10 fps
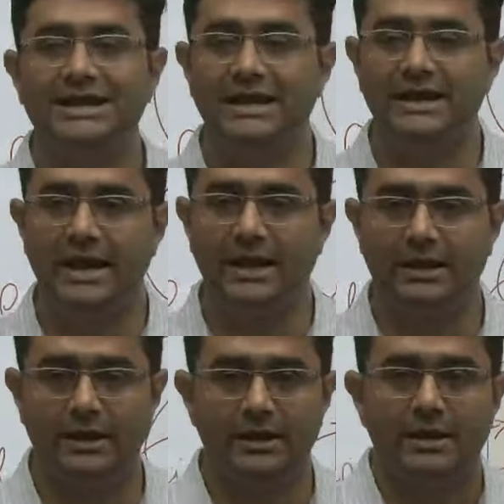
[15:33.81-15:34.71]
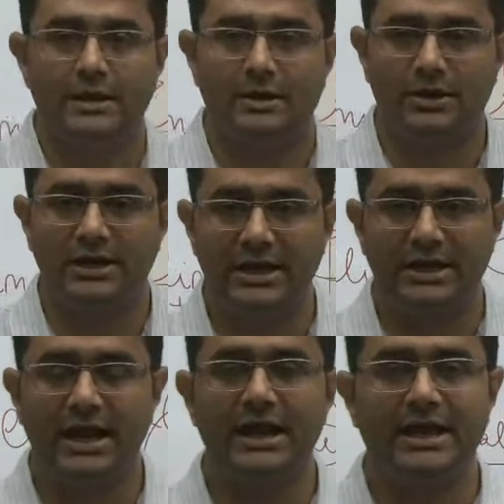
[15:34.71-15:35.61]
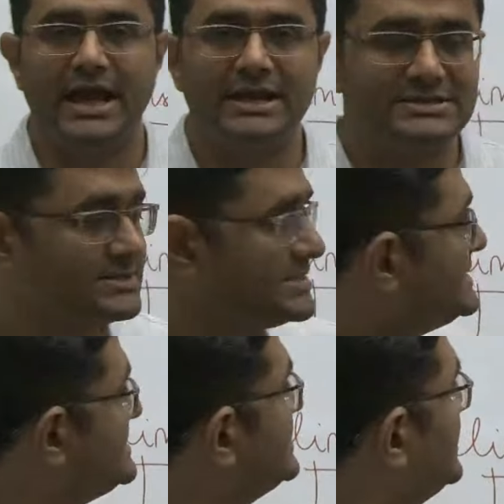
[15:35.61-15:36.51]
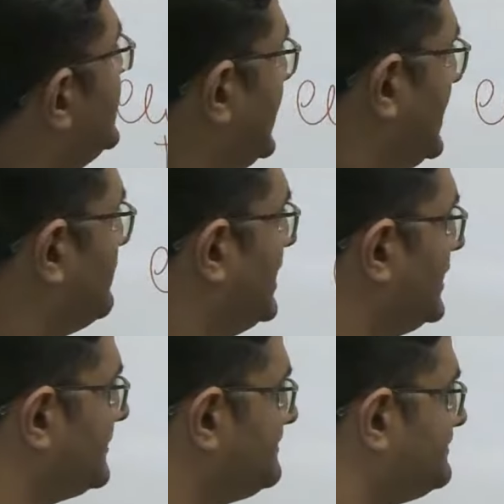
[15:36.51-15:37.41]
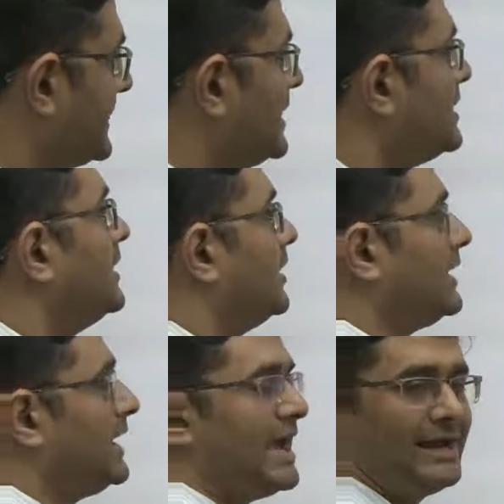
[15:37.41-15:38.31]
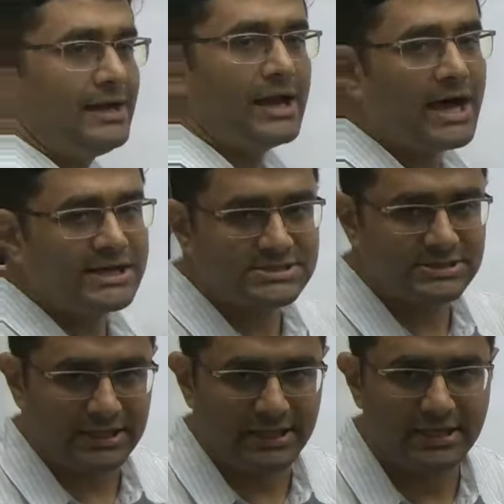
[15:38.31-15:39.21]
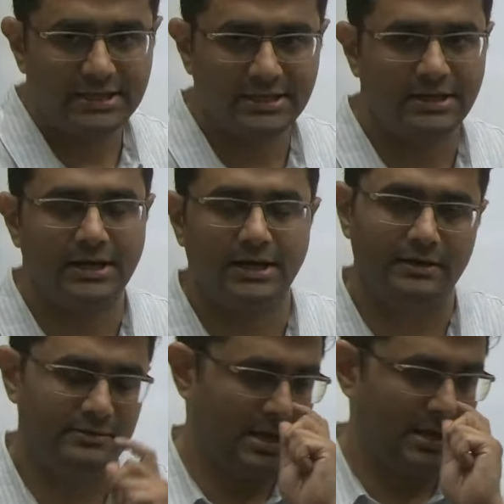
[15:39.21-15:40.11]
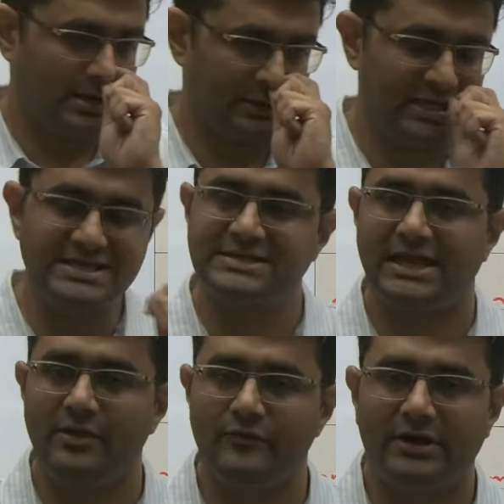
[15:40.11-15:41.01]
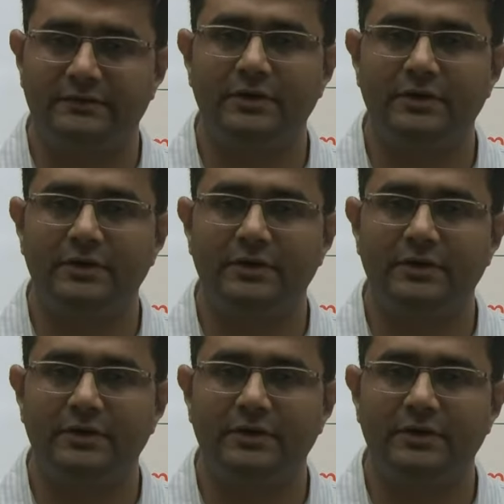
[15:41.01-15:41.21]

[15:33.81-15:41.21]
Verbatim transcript: detail. Okay, detailed analysis is required. Okay, and lastly, these keywords